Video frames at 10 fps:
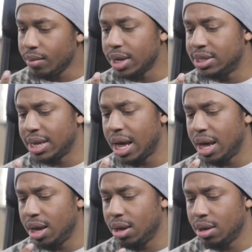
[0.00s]

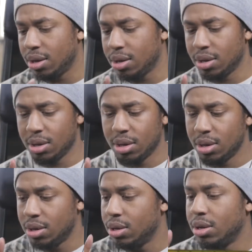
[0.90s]
say,
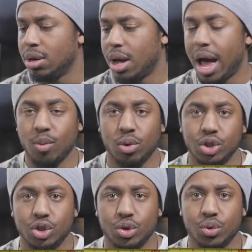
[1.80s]
I
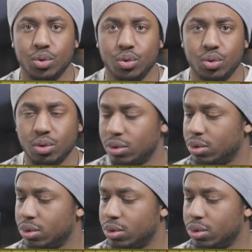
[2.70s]
want to,